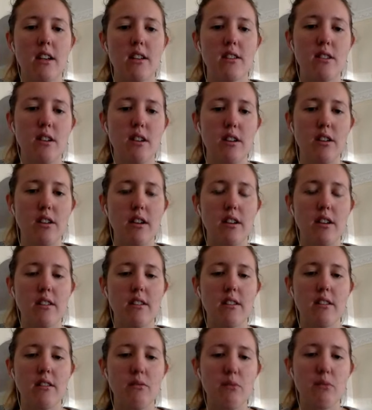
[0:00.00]
So
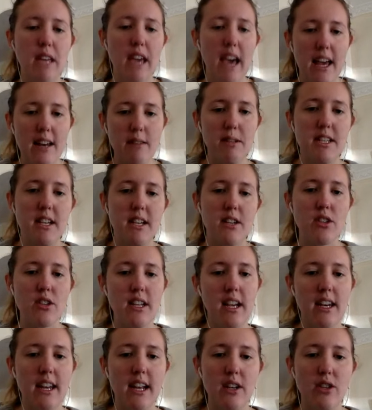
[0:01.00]
we can potentially
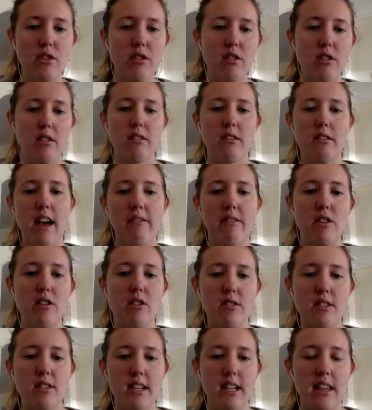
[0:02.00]
connect you to
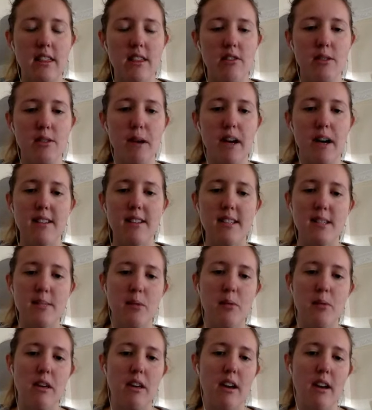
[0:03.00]
avenues to get those passes,
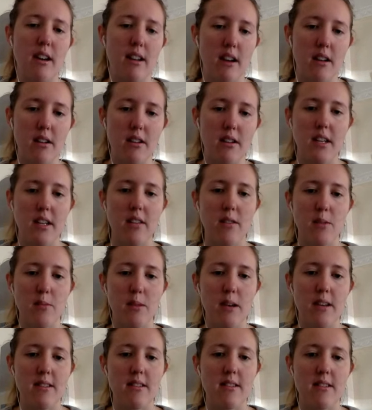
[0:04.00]
but we can't guarantee those
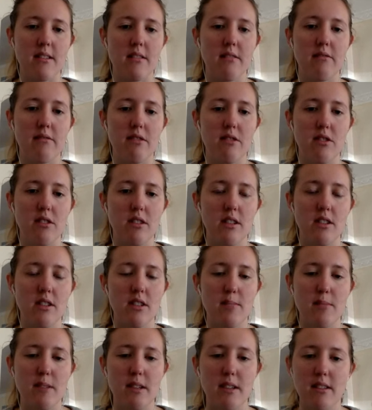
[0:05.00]
passes, unfortunately,
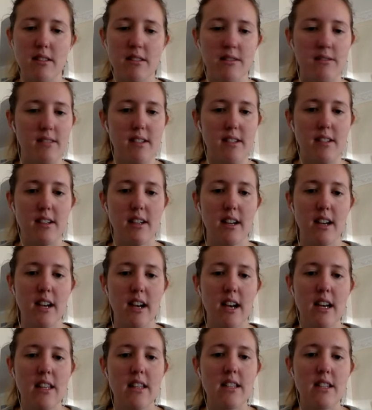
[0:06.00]
just because of the
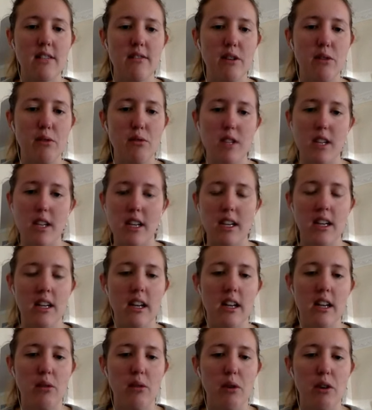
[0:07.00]
difficulty in
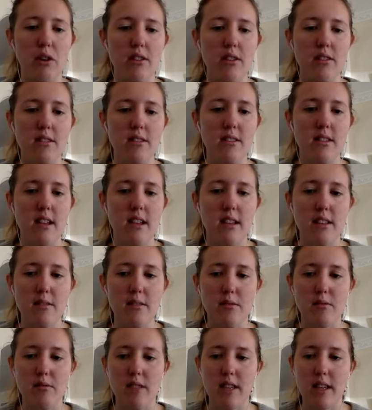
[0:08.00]
getting quotas and
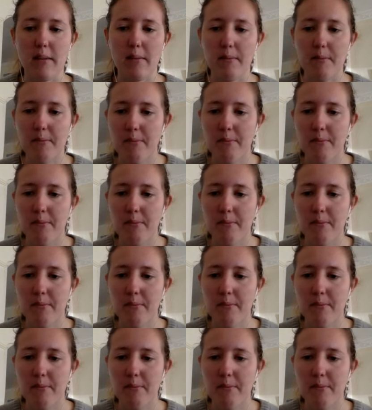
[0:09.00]
that sort of thing.